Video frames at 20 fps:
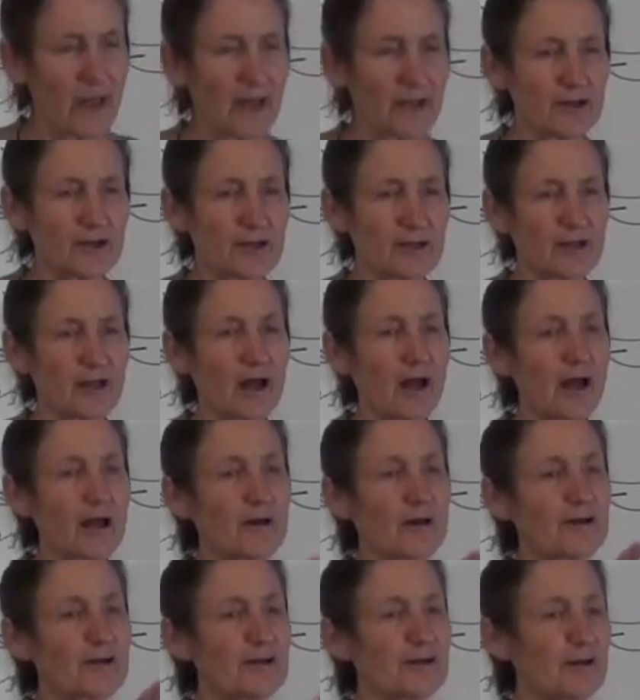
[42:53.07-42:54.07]
And you
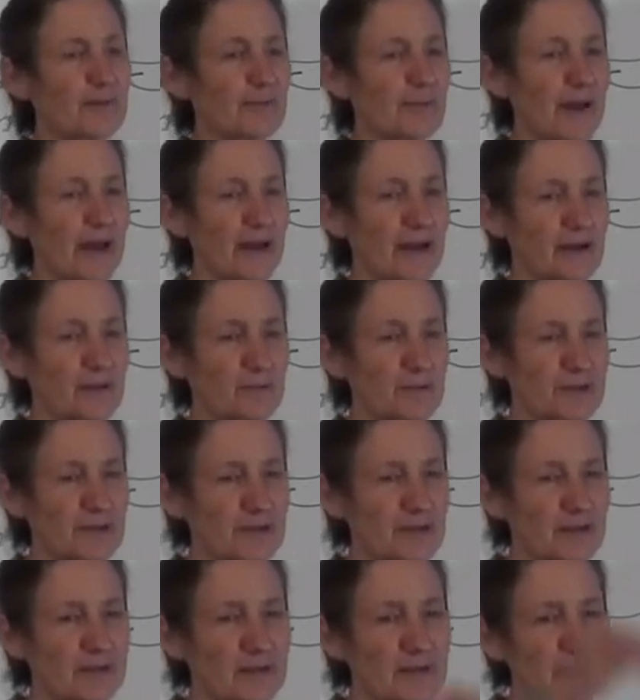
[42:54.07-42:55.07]
lie on your back
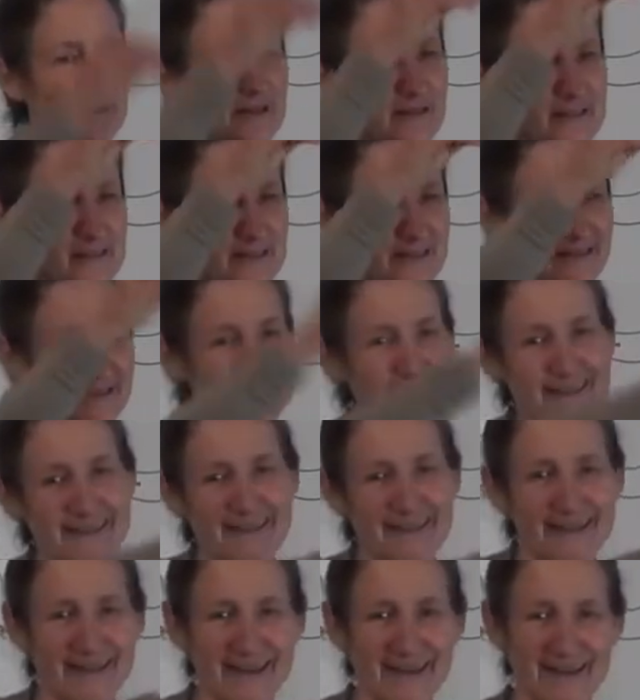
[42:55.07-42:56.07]
with your knees in
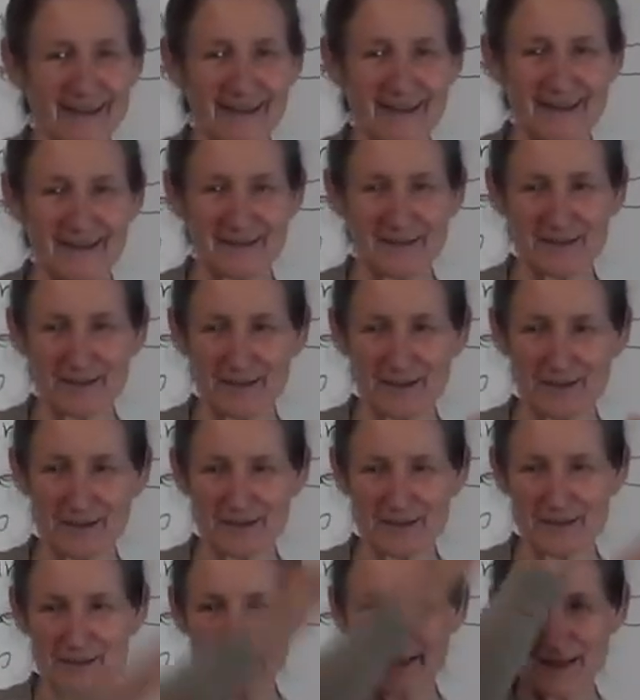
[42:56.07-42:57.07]
the air, you know,
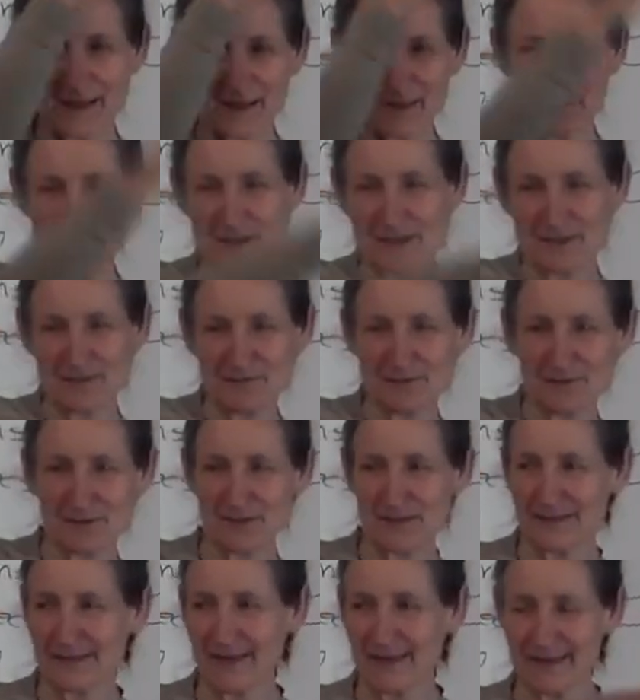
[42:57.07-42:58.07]
your knee up and your
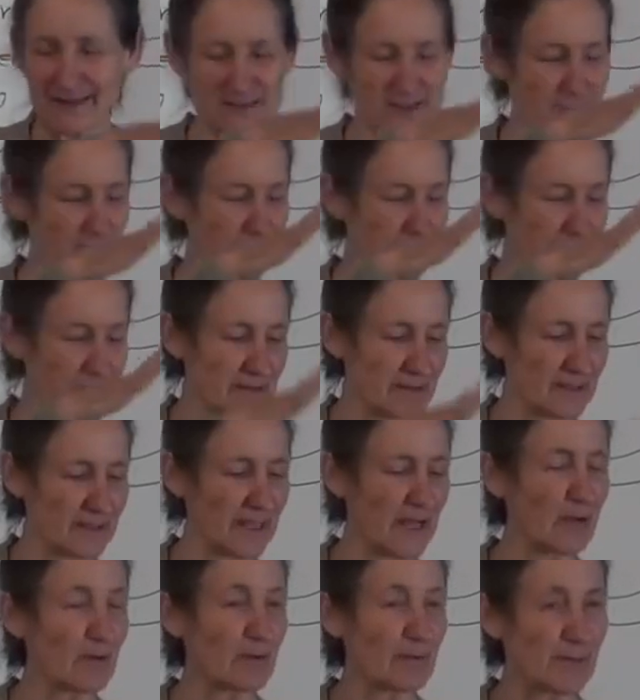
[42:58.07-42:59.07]
foot down so that the
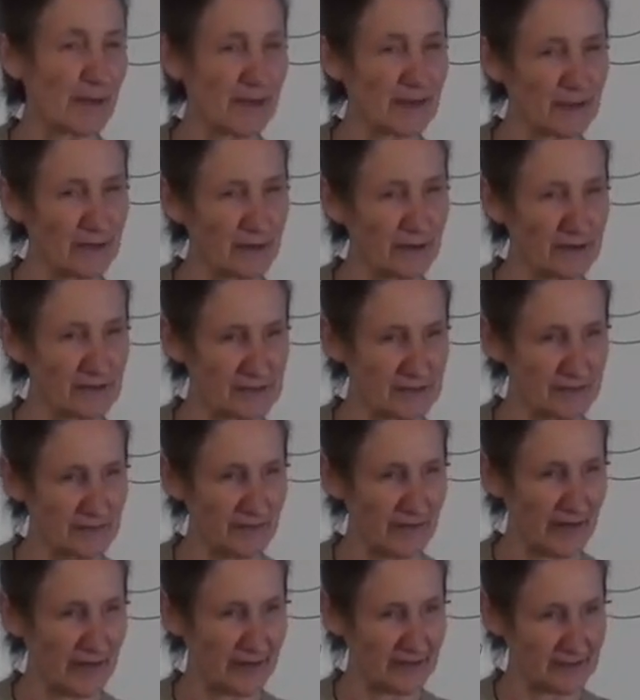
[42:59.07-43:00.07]
lower back goes
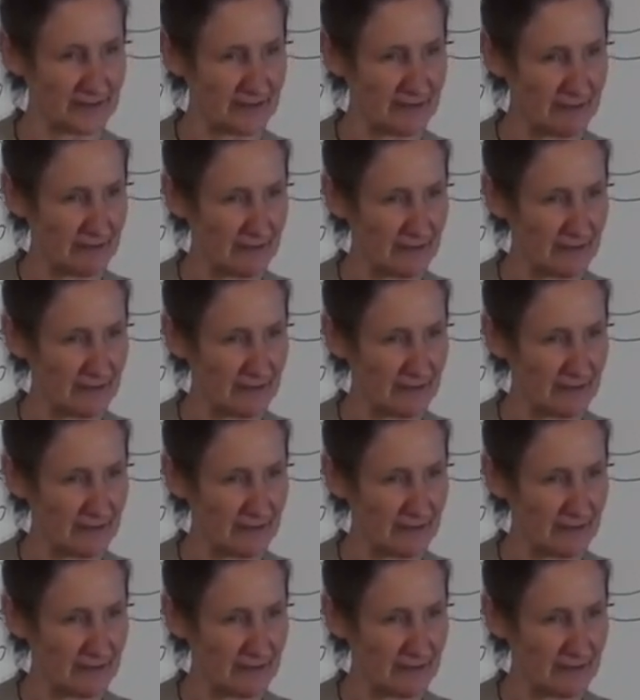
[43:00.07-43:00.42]
flat.